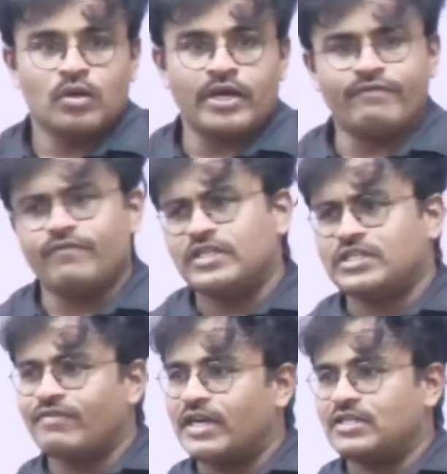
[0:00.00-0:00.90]
Okay,
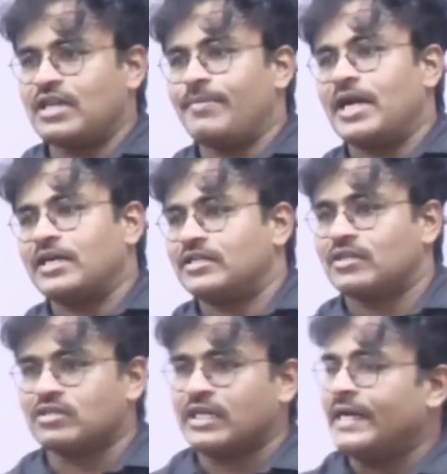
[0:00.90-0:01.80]
whichever Islamic
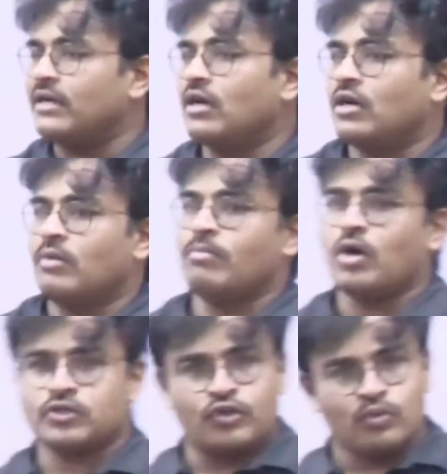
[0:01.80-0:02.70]
architectural style
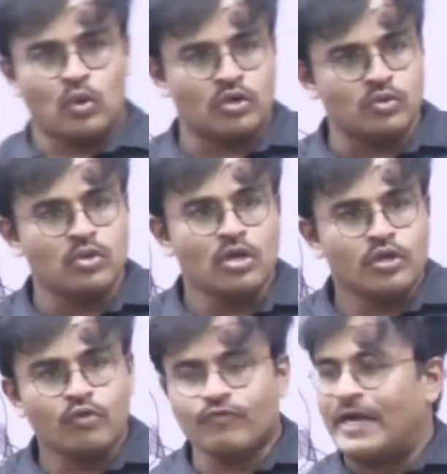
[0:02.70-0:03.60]
mosque you go to,
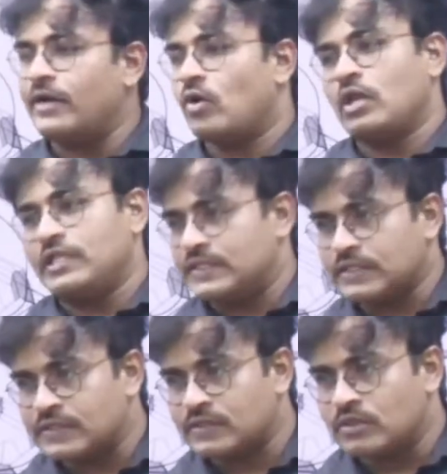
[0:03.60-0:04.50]
you find all these
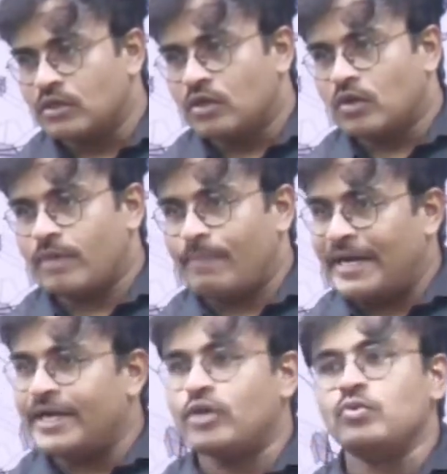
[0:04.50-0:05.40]
things. Okay,
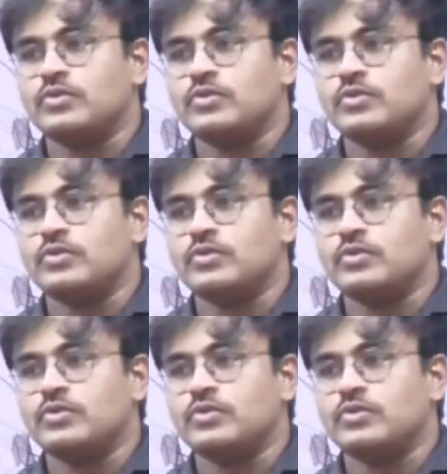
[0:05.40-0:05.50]
pendentive,